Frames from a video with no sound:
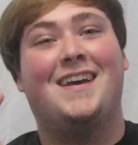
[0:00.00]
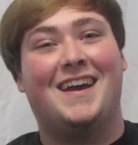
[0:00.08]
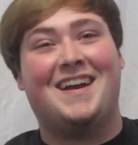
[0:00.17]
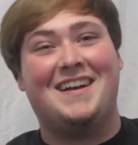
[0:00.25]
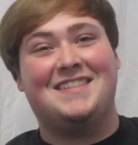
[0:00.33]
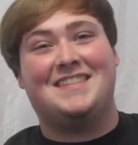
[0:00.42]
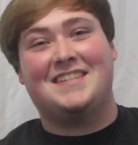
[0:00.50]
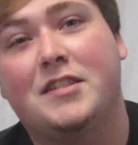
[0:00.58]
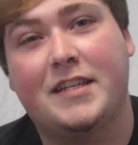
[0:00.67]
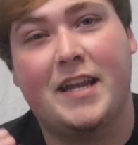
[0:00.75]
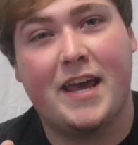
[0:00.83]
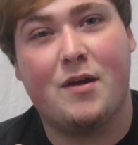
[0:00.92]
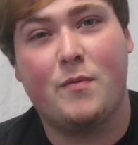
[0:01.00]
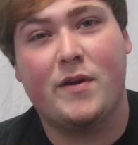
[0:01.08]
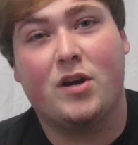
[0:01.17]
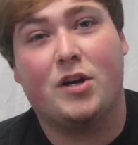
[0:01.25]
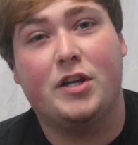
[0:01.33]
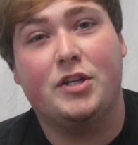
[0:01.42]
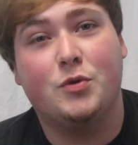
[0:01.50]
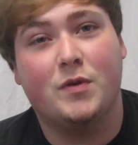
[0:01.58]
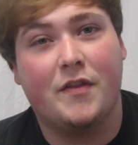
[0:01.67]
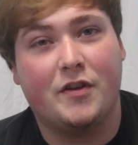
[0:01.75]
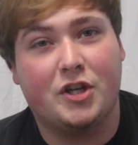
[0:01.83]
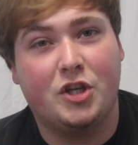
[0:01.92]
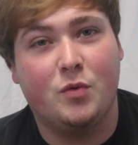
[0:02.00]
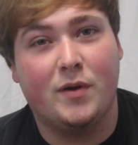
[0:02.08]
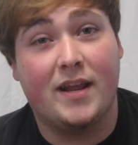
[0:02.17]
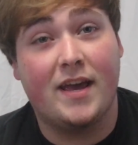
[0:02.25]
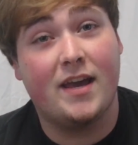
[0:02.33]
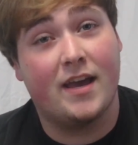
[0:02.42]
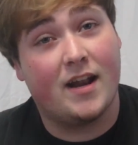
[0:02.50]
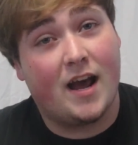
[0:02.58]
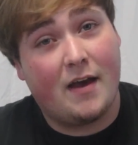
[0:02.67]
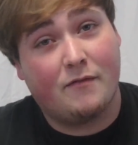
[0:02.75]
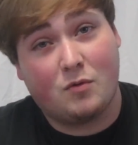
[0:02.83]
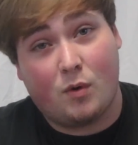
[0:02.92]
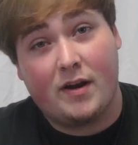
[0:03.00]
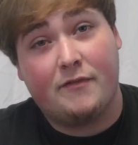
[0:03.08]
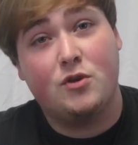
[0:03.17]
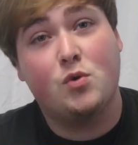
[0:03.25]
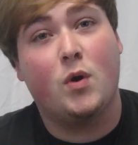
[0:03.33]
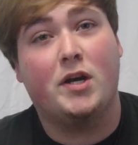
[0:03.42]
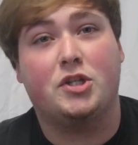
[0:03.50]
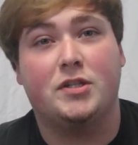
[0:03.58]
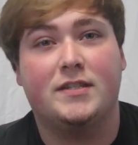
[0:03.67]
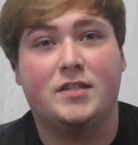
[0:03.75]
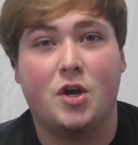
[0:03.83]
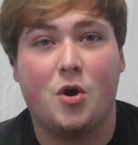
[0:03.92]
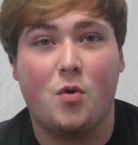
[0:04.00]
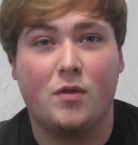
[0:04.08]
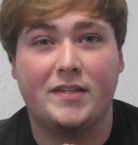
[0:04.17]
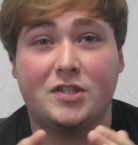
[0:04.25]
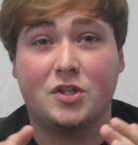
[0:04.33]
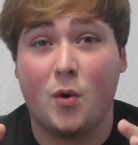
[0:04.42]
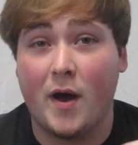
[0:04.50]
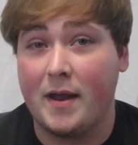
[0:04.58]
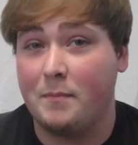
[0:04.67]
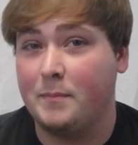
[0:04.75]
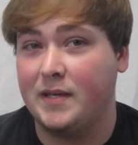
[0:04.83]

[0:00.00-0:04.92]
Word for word: Hey guys, today we are gonna do another Q&A and I have quite a few questions so let's go ahead and